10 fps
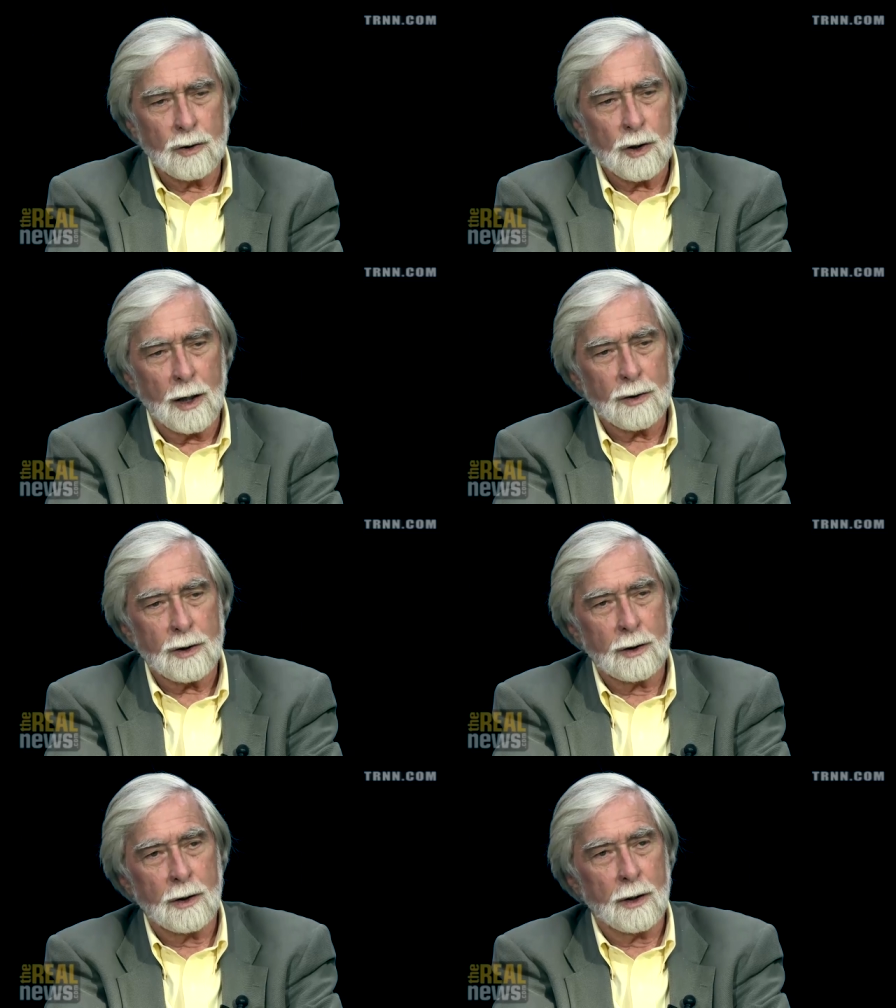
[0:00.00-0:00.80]

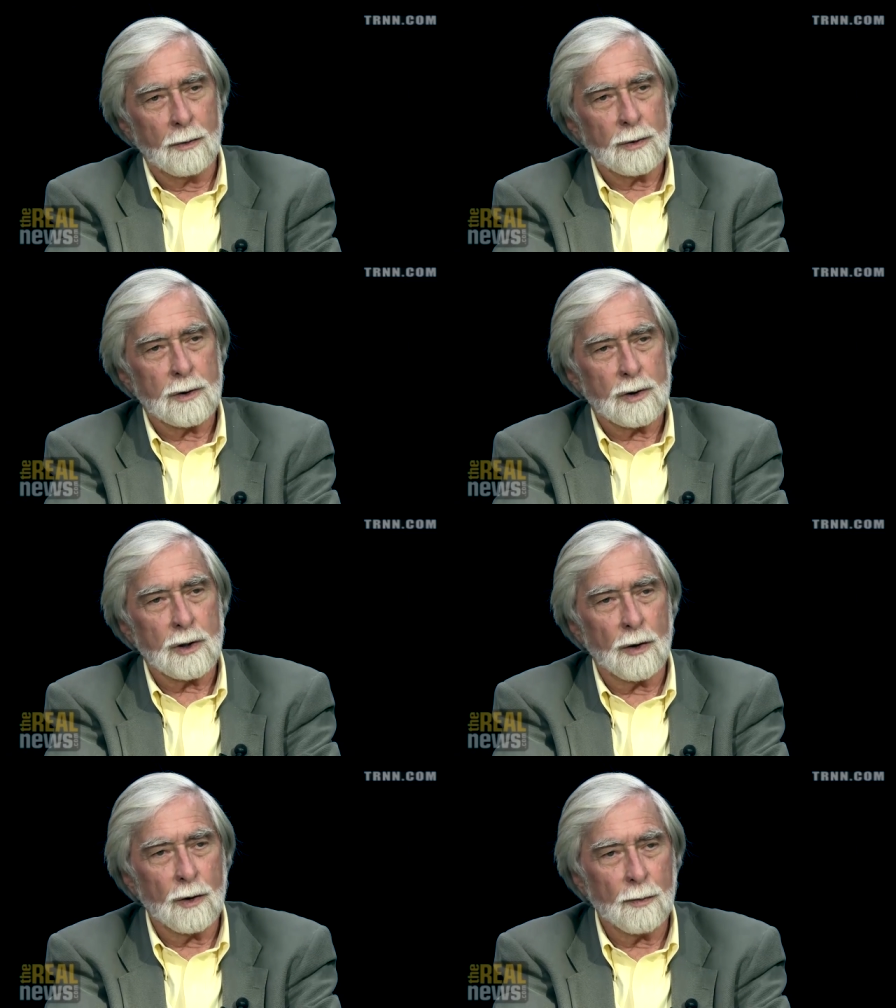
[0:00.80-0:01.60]
Johnson uh, was a
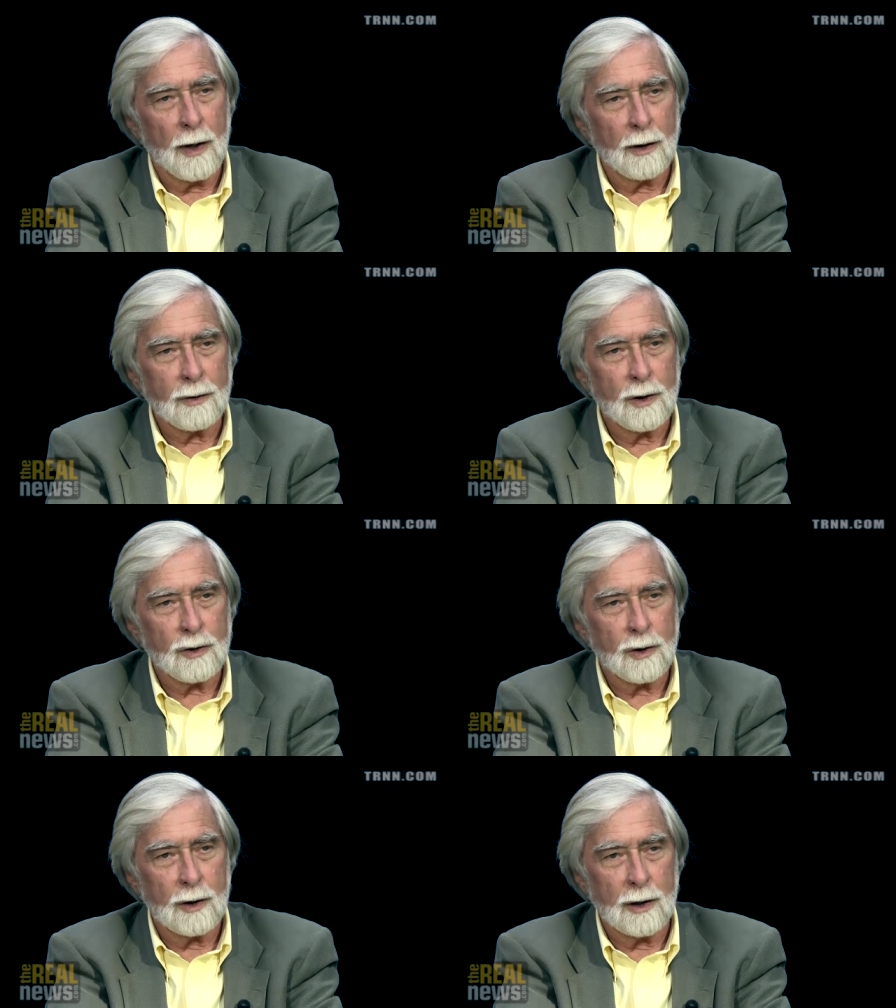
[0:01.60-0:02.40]
Southern
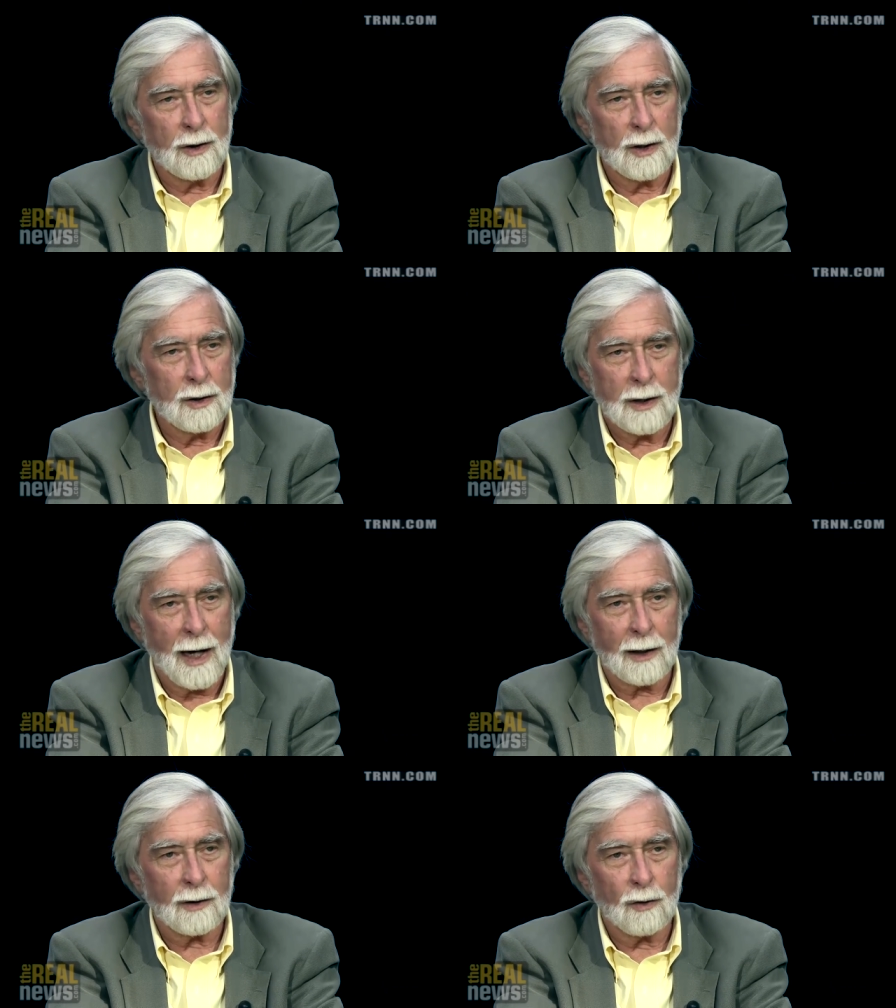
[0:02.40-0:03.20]
politician. He didn't
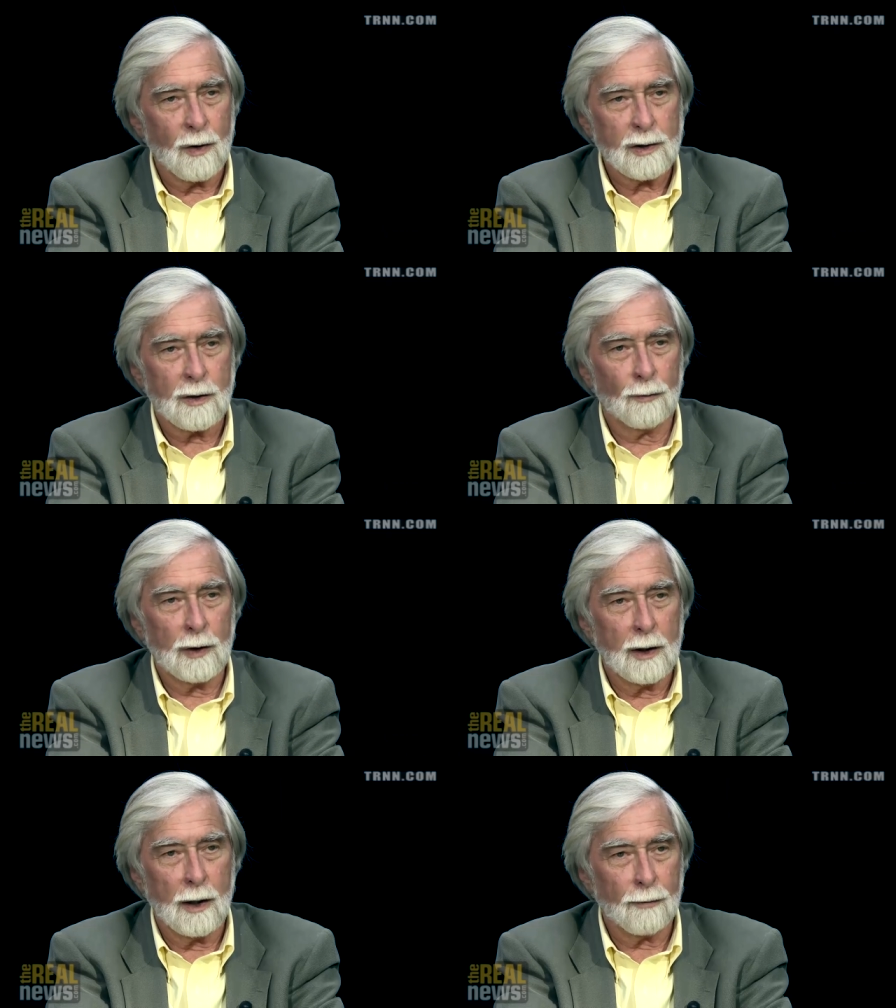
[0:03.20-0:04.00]
act
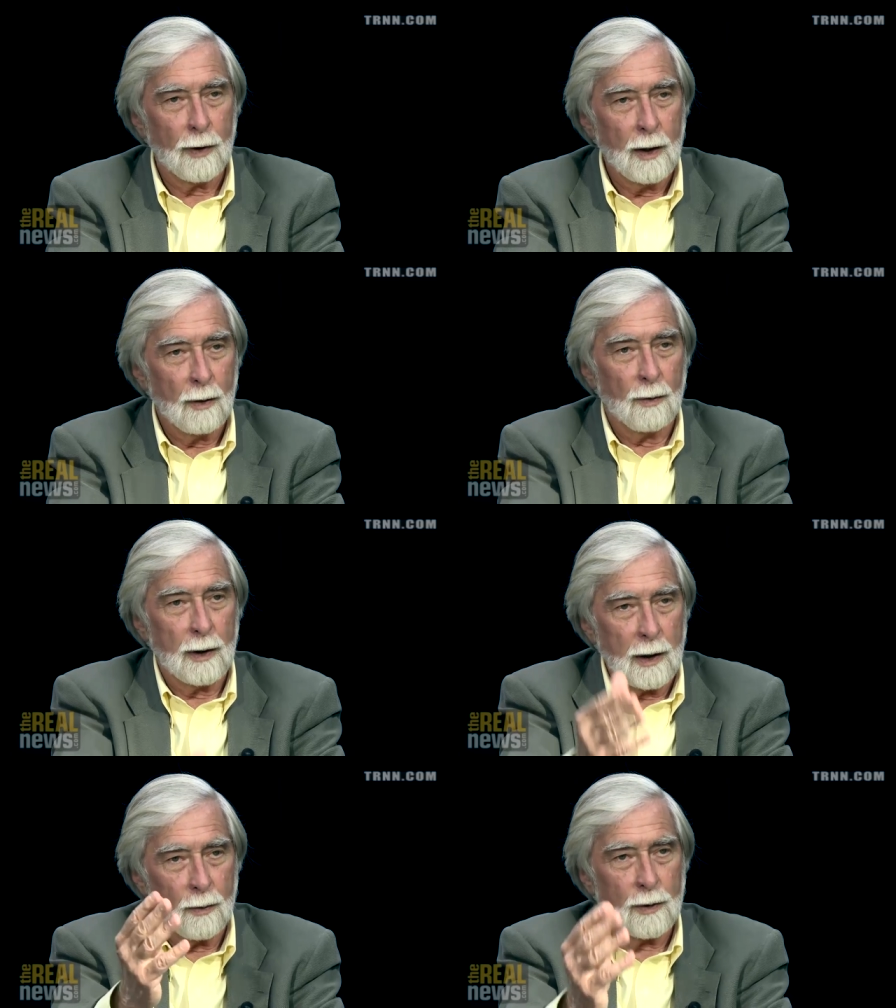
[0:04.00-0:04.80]
aggressively enough when
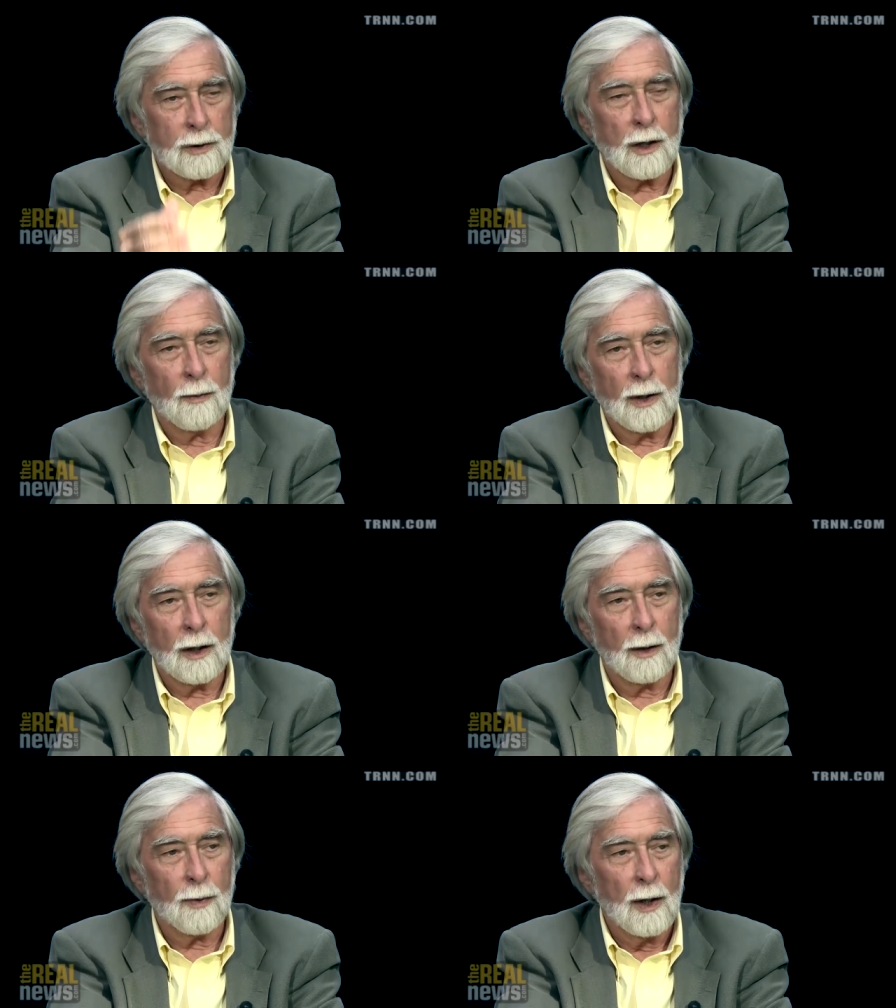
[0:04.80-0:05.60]
he was coming
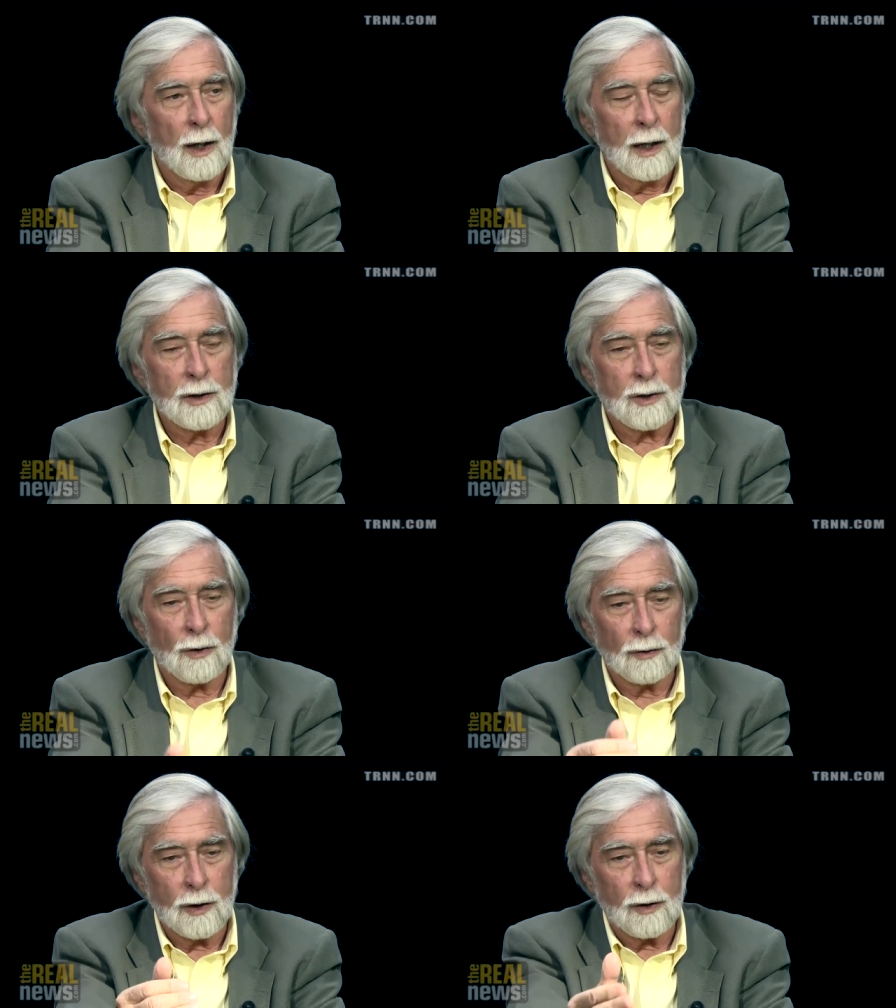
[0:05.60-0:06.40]
up. He
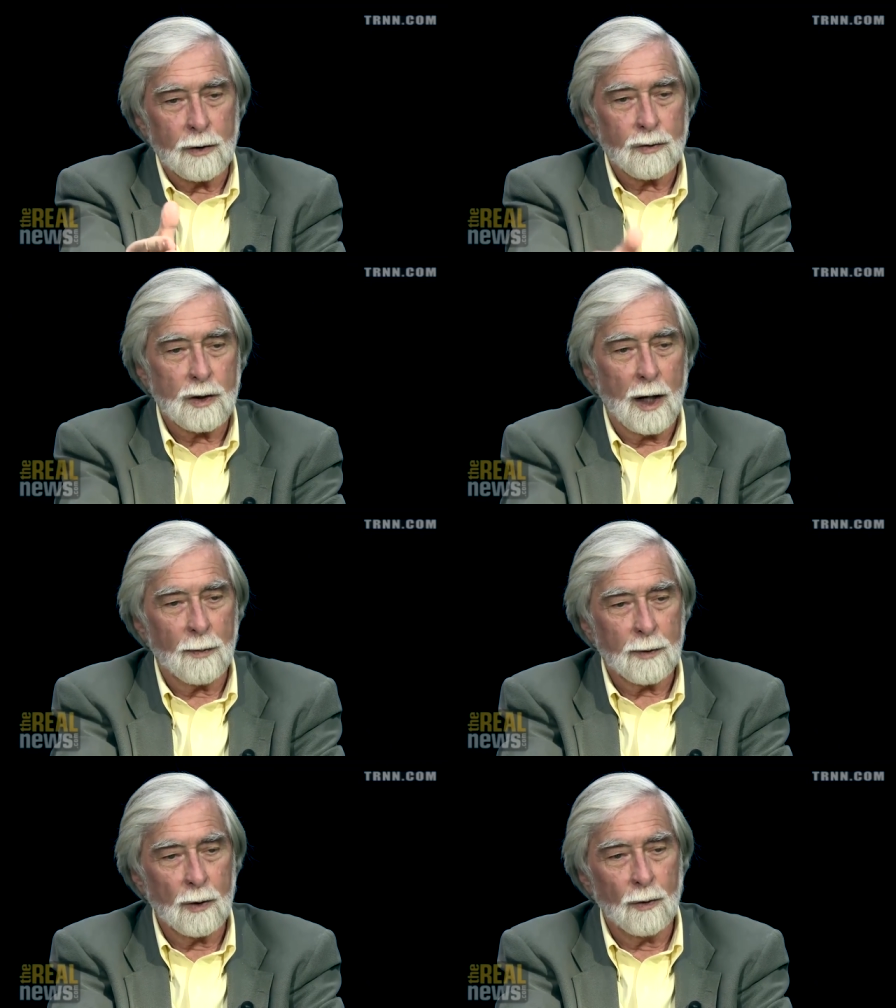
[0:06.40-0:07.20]
certainly could have
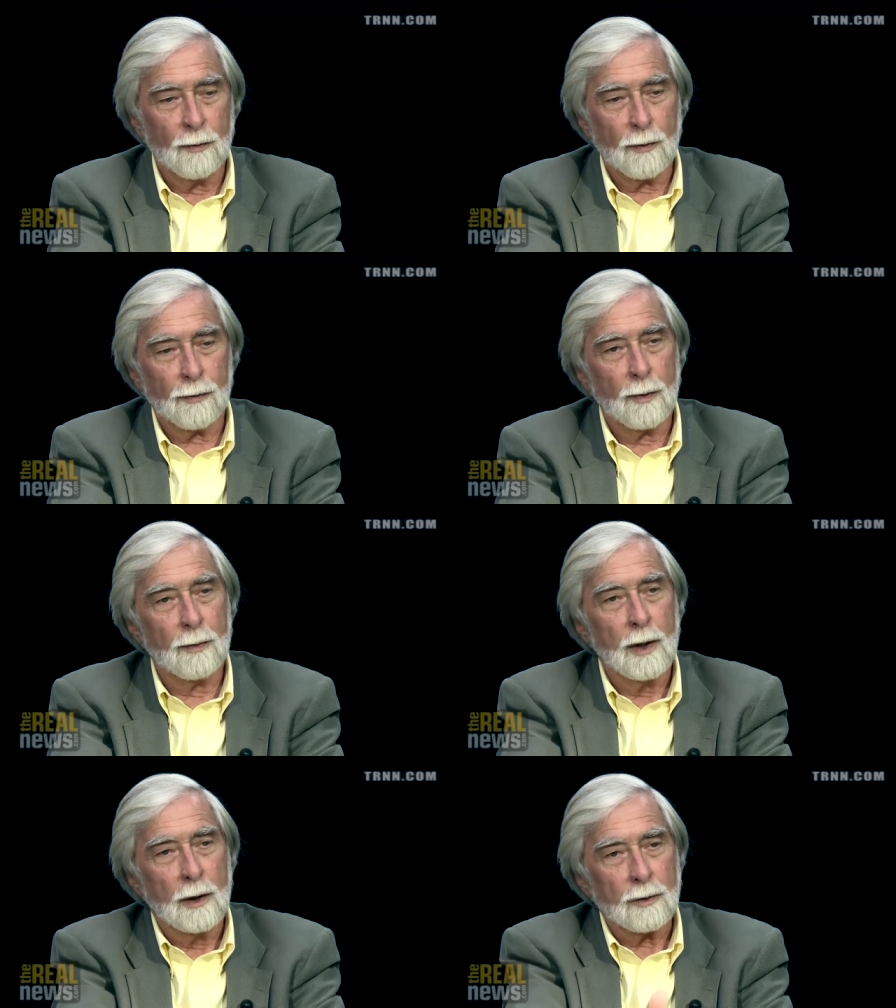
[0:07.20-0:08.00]
stopped Hoover
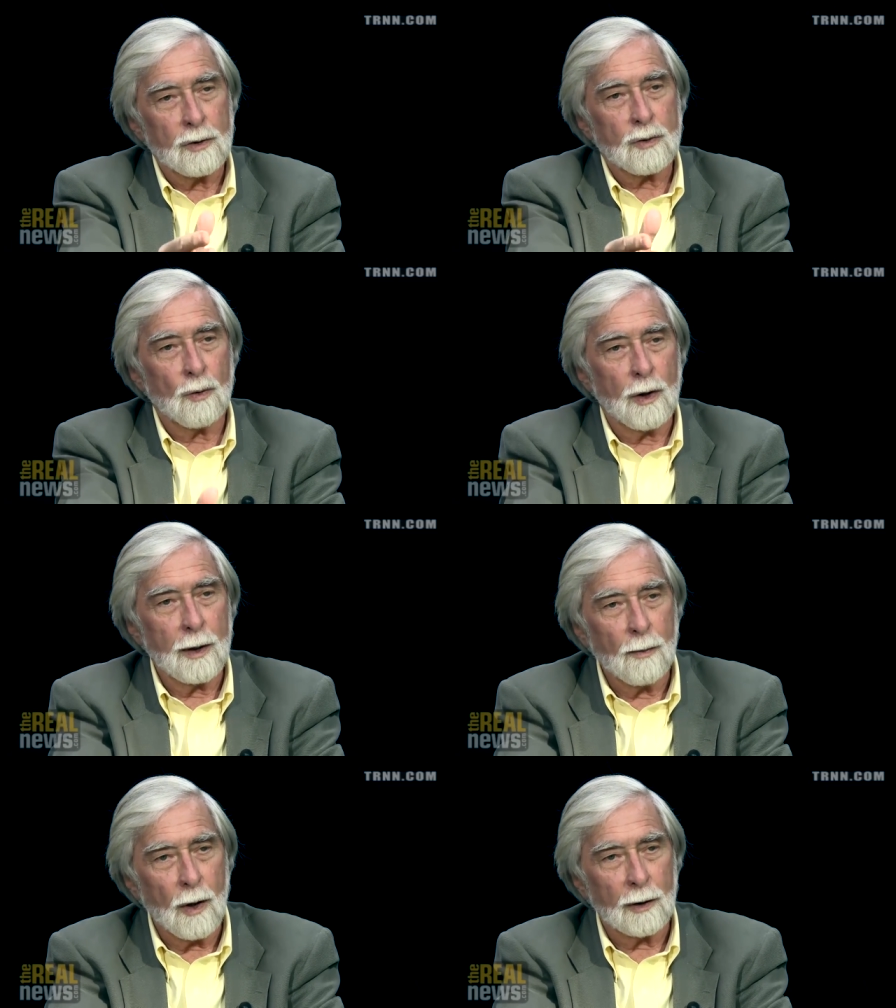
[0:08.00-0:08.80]
from
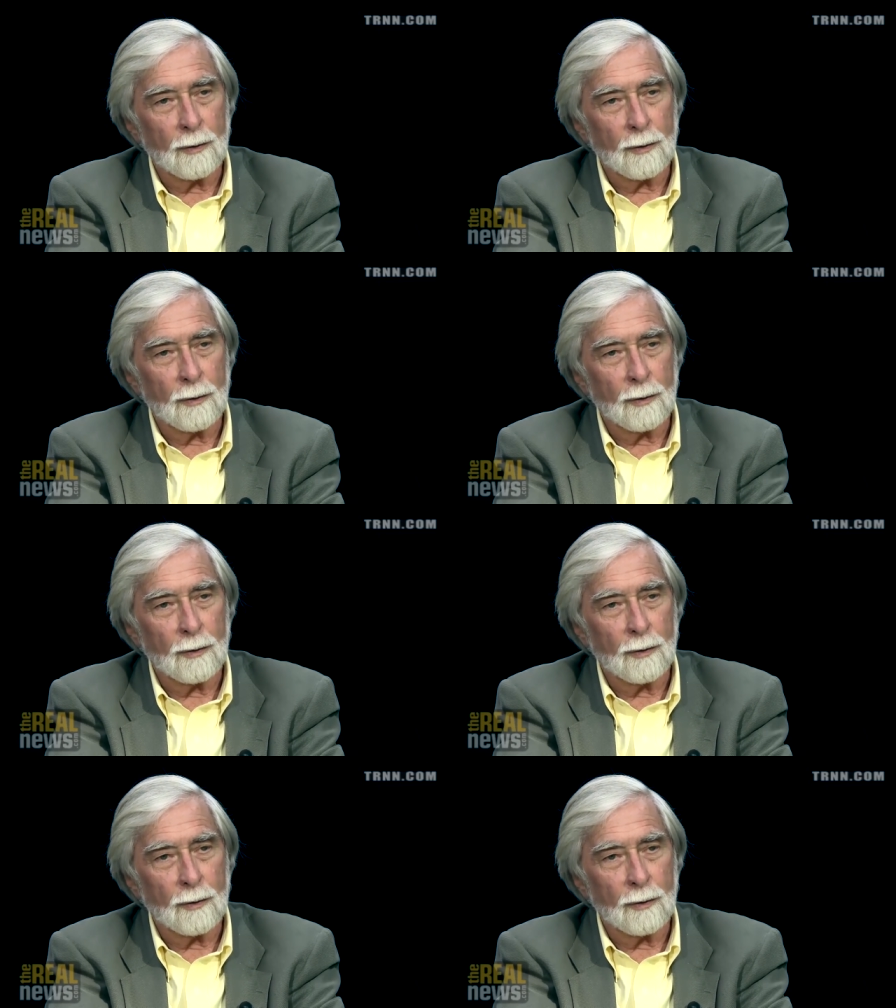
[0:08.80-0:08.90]
destroying Martin